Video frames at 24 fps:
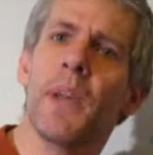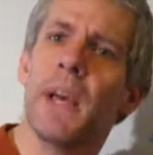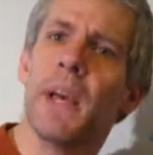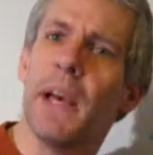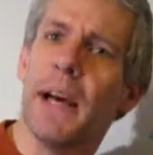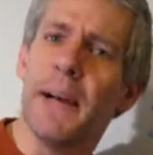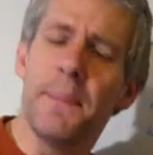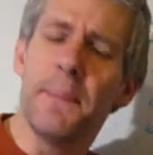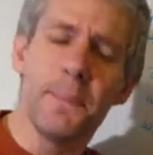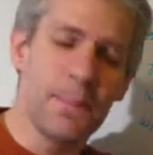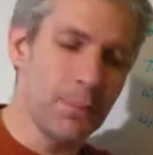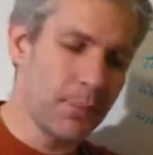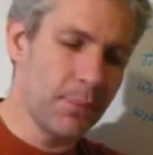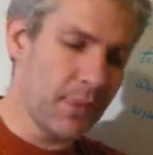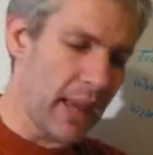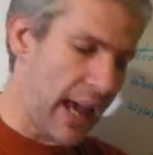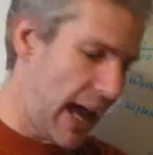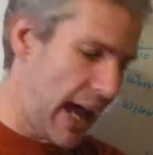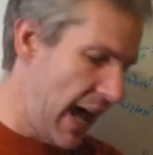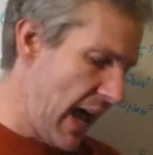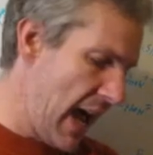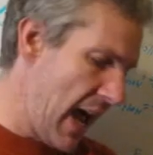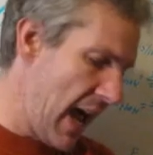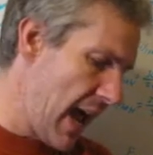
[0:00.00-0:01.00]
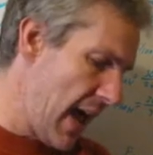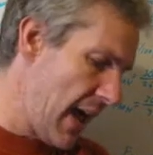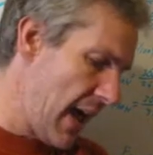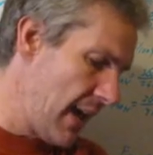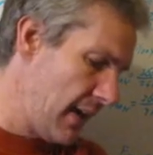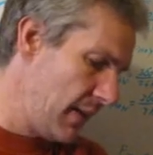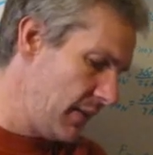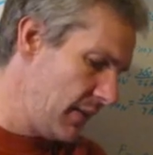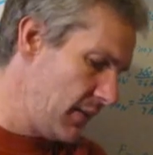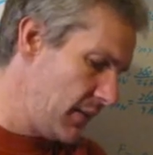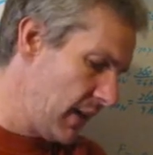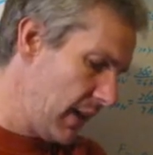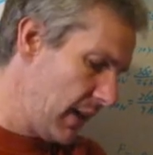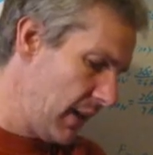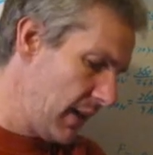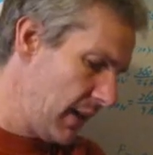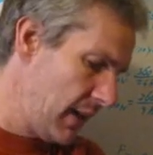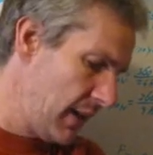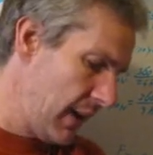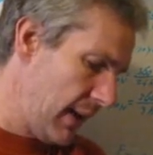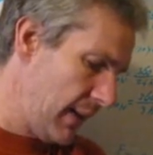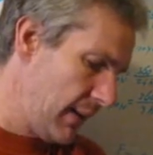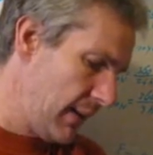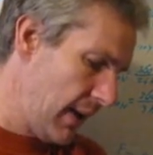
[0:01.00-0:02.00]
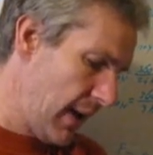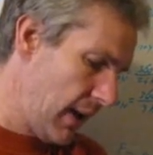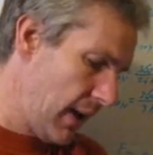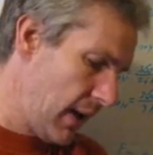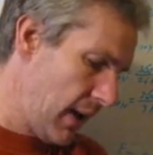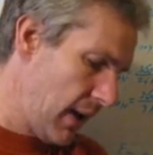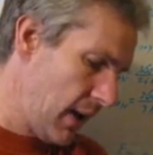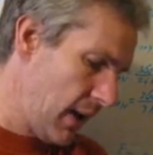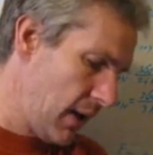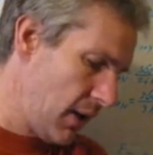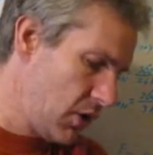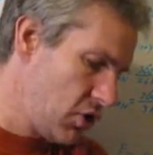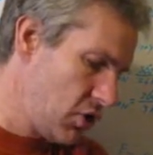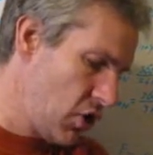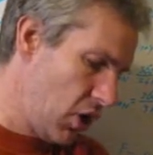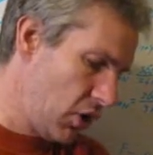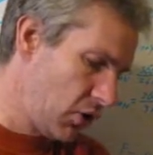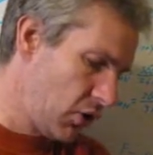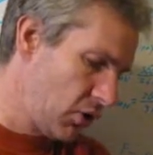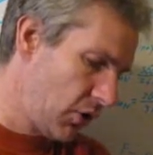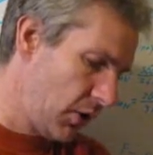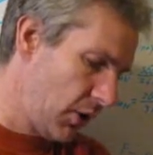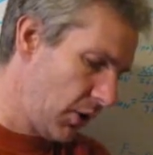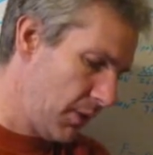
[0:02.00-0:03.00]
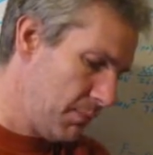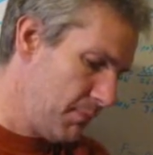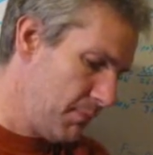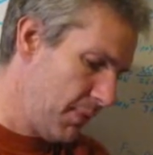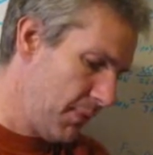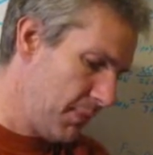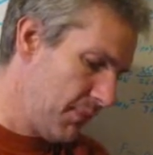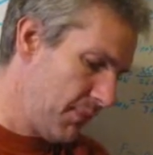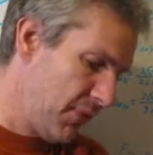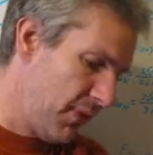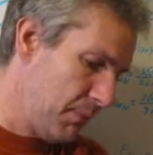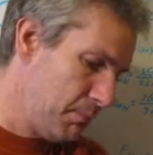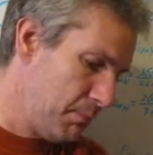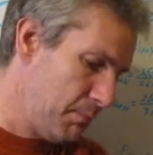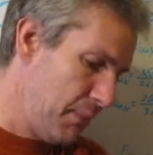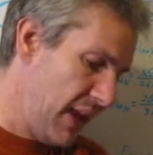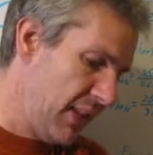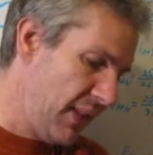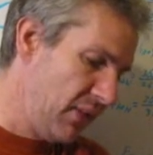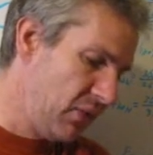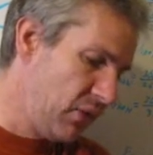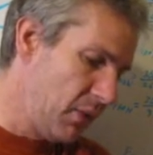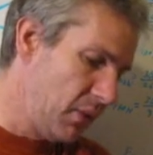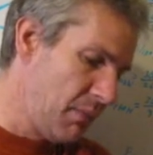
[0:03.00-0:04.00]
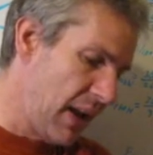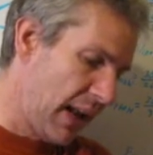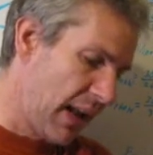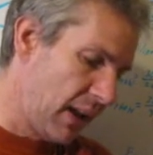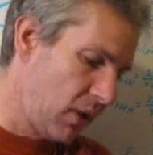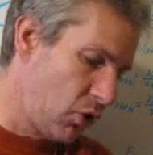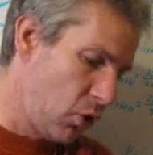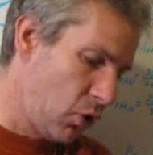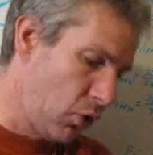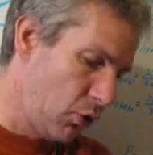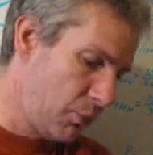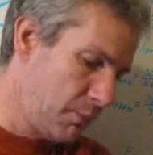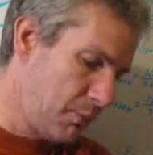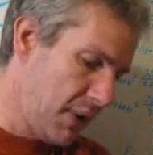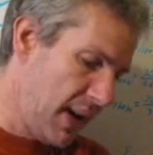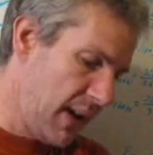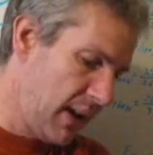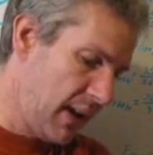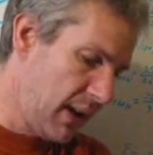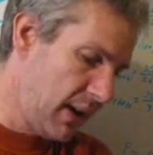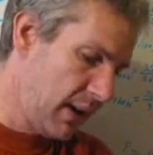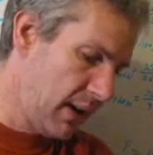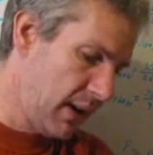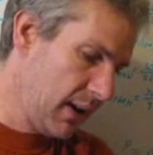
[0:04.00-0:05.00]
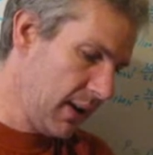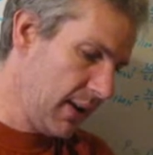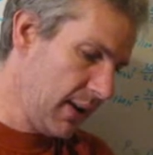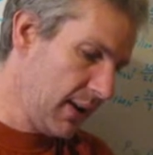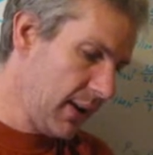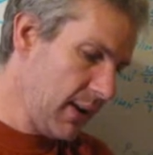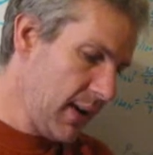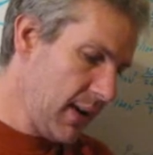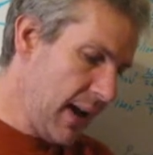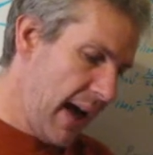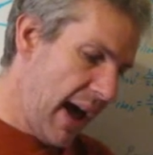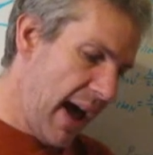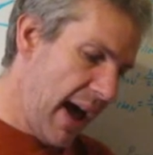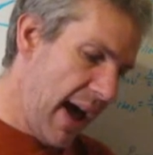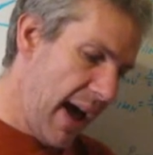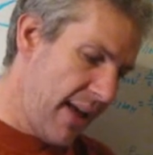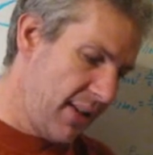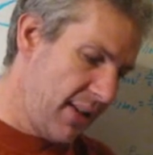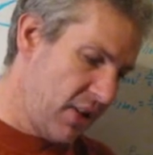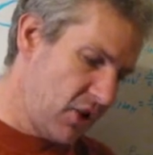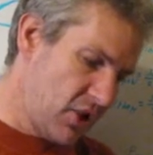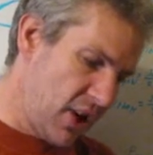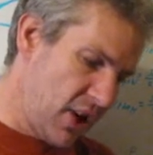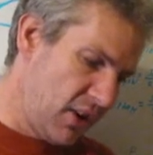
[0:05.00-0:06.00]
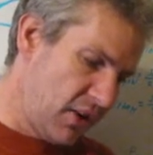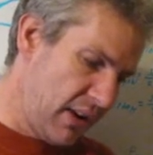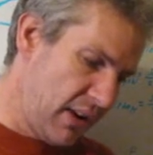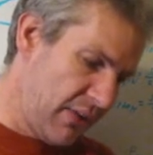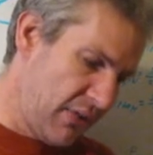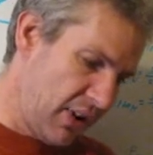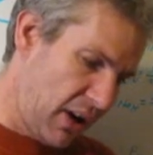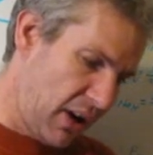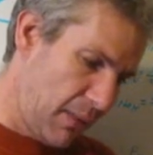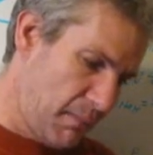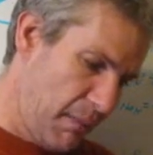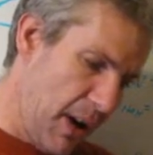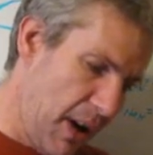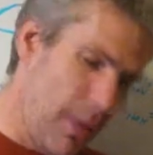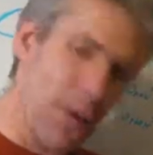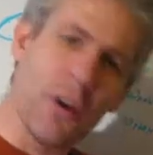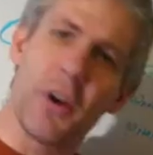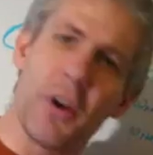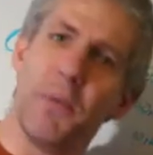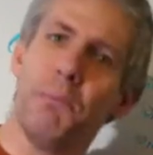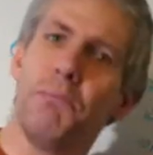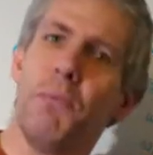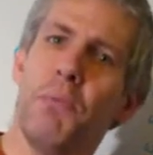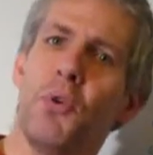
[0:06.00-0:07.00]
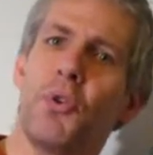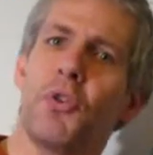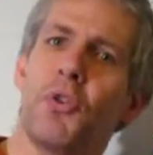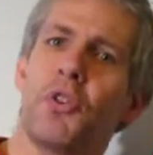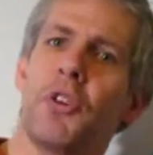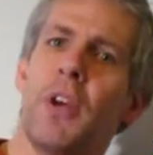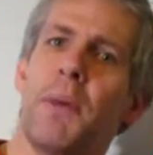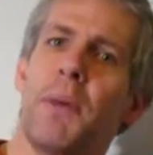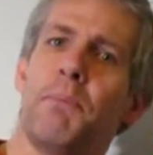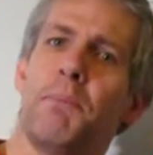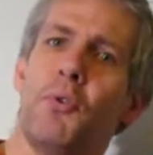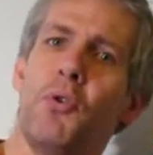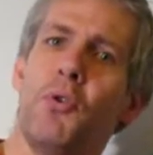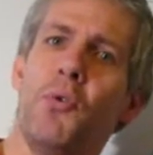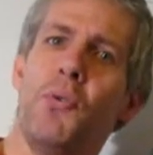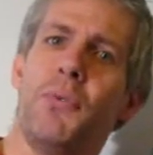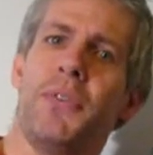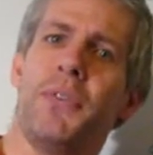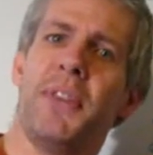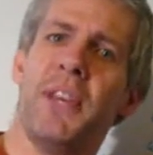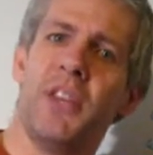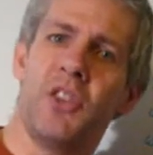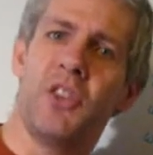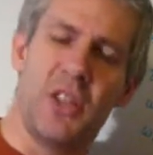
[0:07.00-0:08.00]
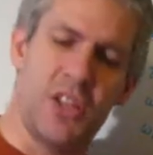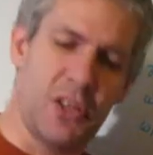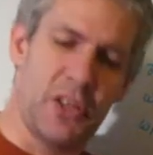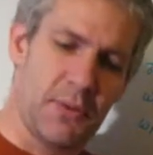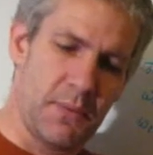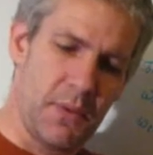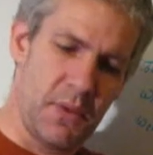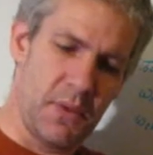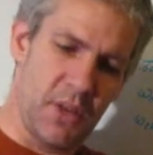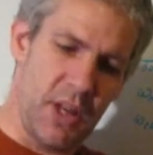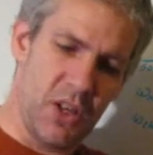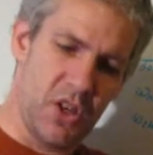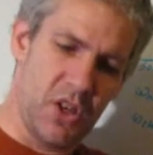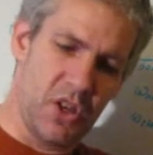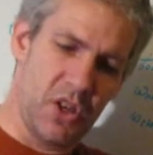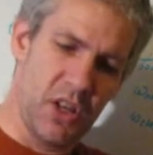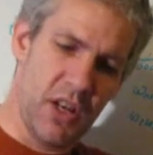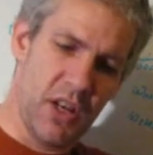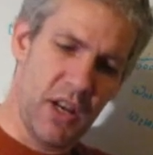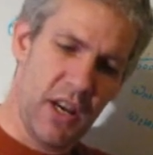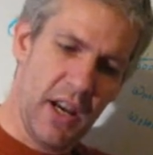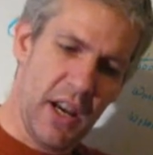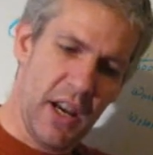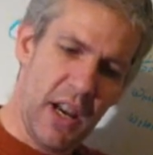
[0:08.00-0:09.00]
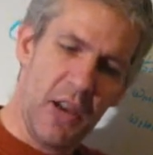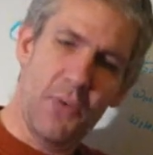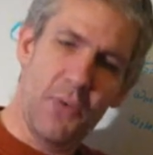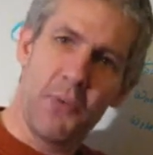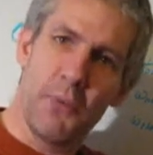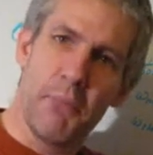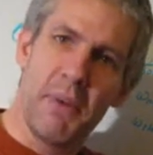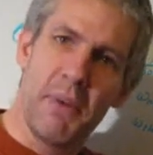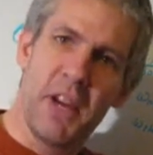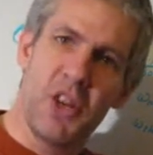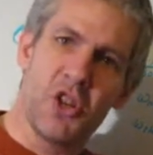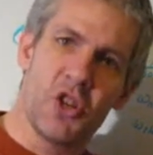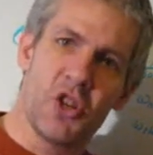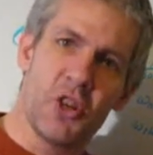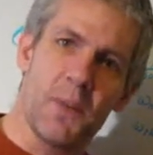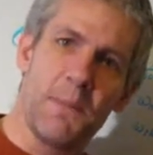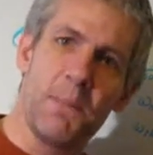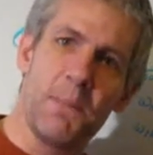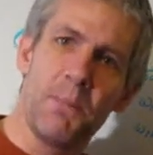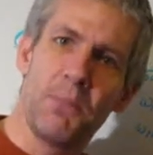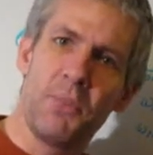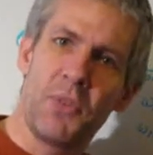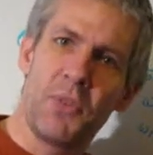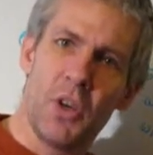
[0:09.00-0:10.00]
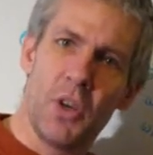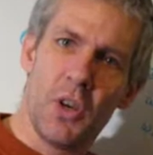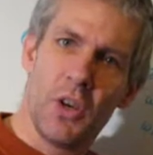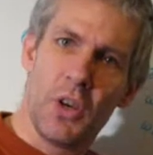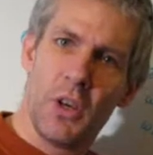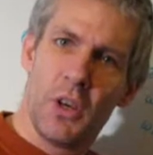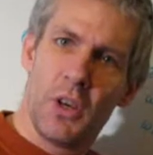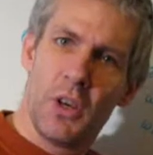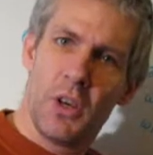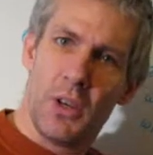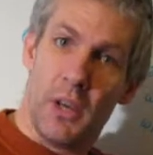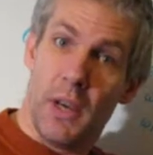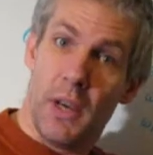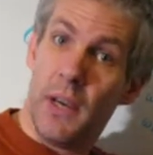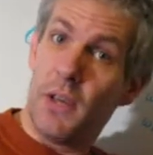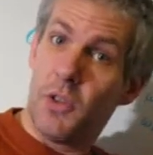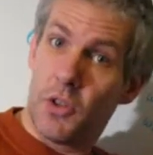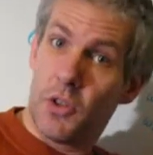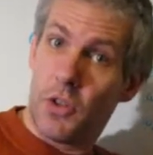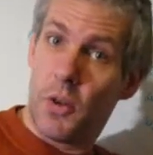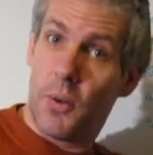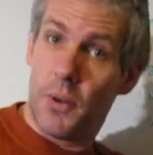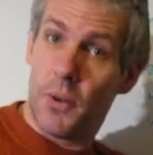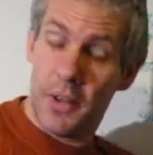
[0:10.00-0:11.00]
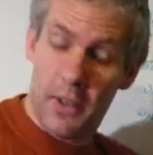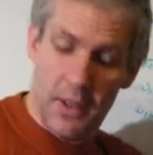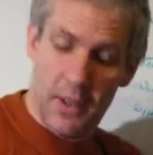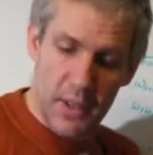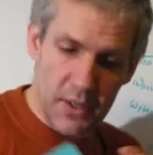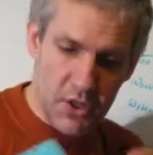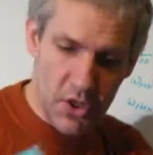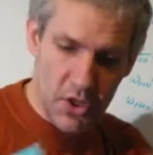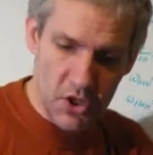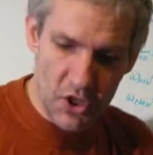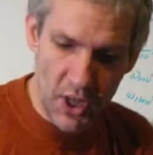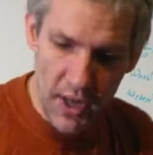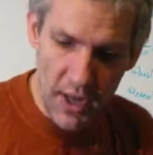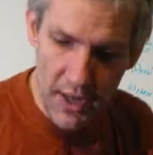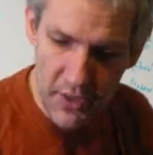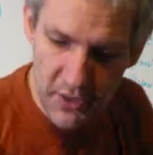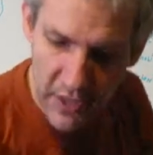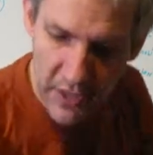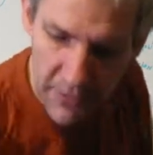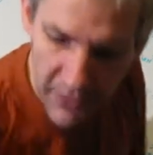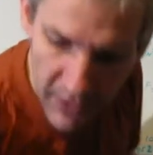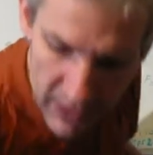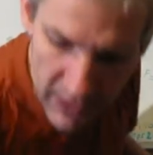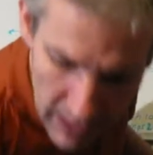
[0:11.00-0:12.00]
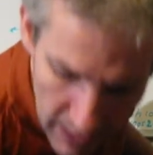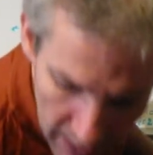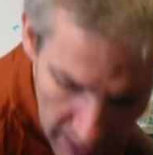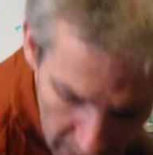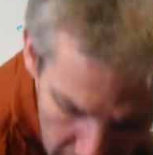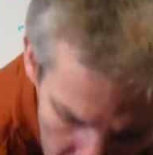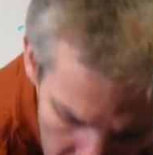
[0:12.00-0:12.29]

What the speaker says: Yeah. And Dr. van Bentham and Kortbeek, and Scientific American books approved this information. Yeah, so this is scientifically